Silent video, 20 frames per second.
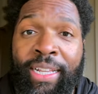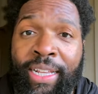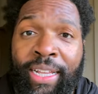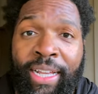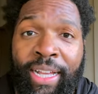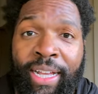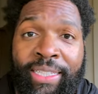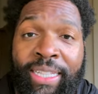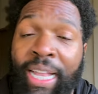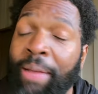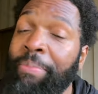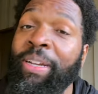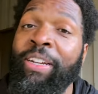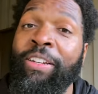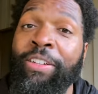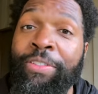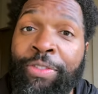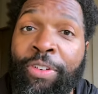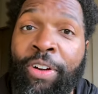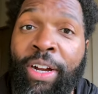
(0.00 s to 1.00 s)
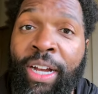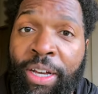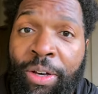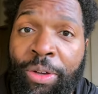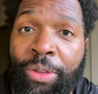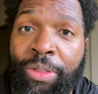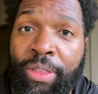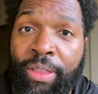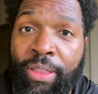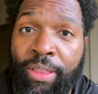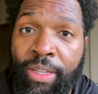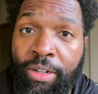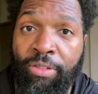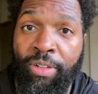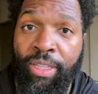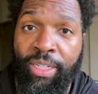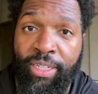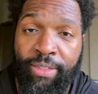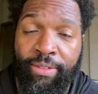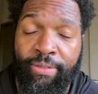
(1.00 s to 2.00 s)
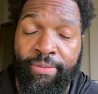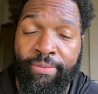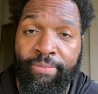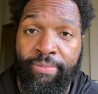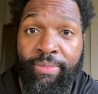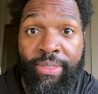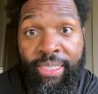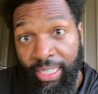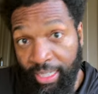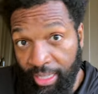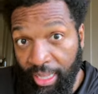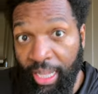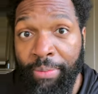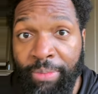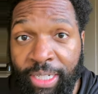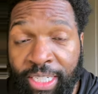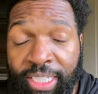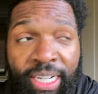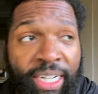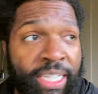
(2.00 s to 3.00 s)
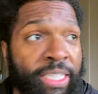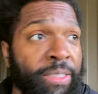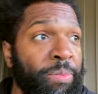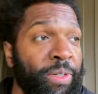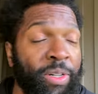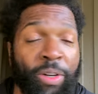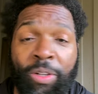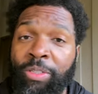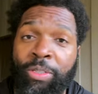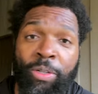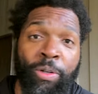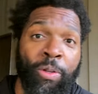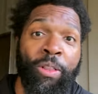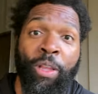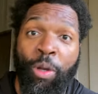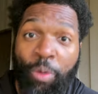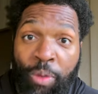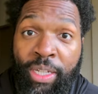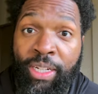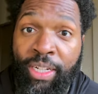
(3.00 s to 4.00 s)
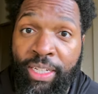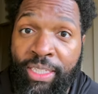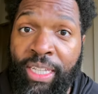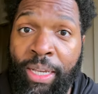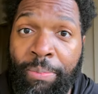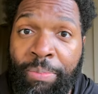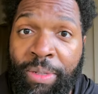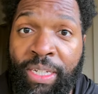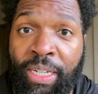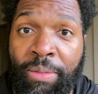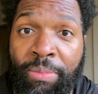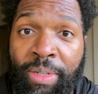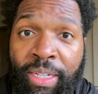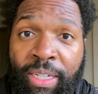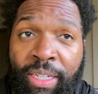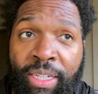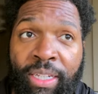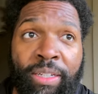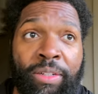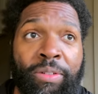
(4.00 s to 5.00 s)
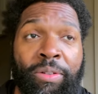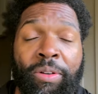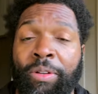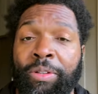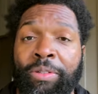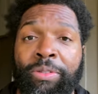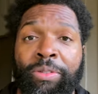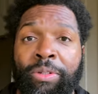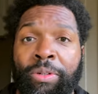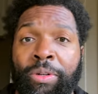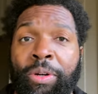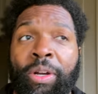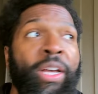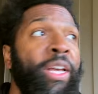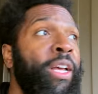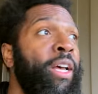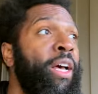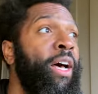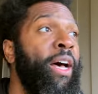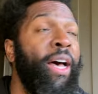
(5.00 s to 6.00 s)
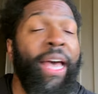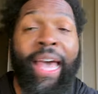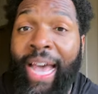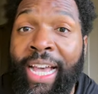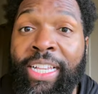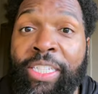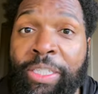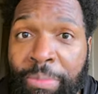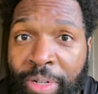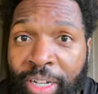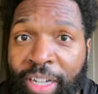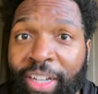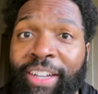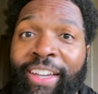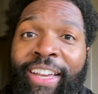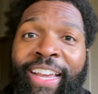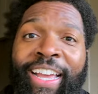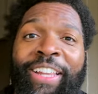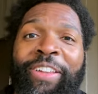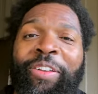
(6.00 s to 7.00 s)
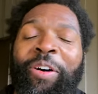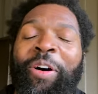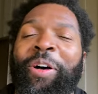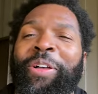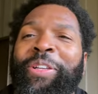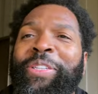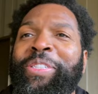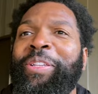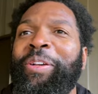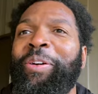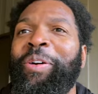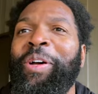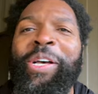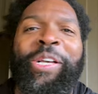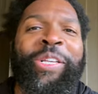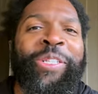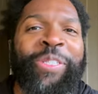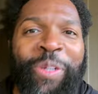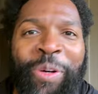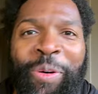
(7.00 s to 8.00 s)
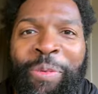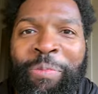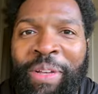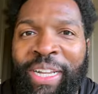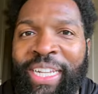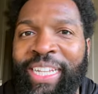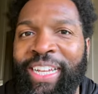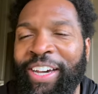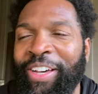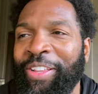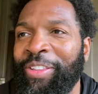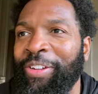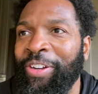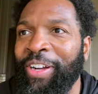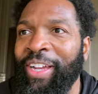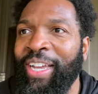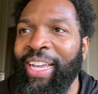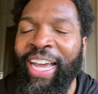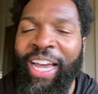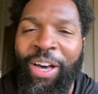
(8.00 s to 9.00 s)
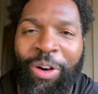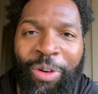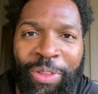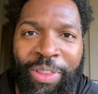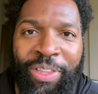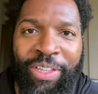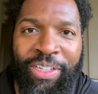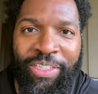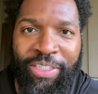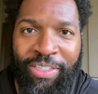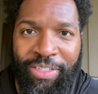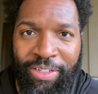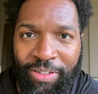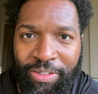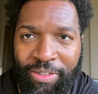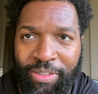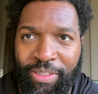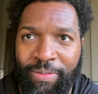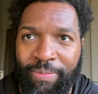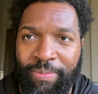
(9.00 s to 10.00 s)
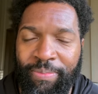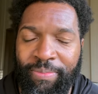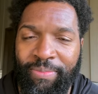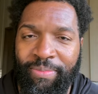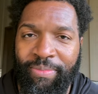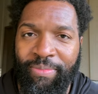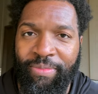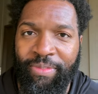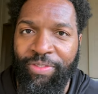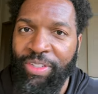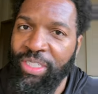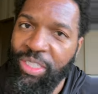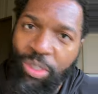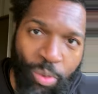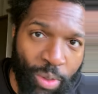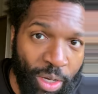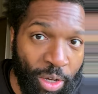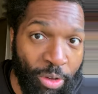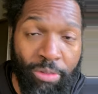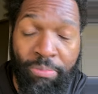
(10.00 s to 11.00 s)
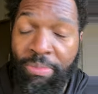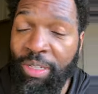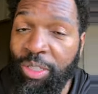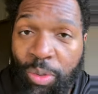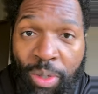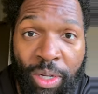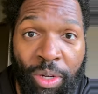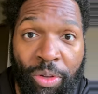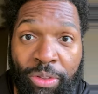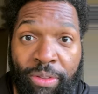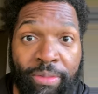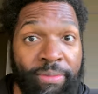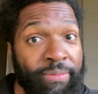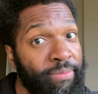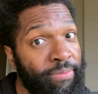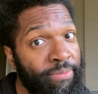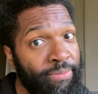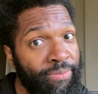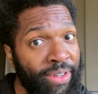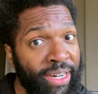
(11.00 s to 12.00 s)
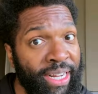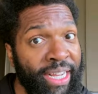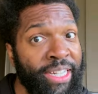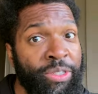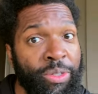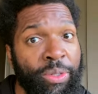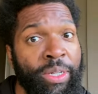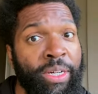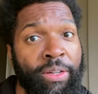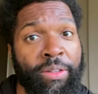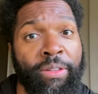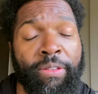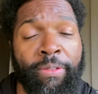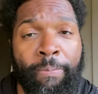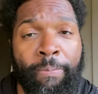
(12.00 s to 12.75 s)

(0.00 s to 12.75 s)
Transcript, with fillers: that's not been good for our health, literally see climate change, but also loneliness epidemic, and also uh, asthma, and also so many other health concerns physical health, mental health, financial health.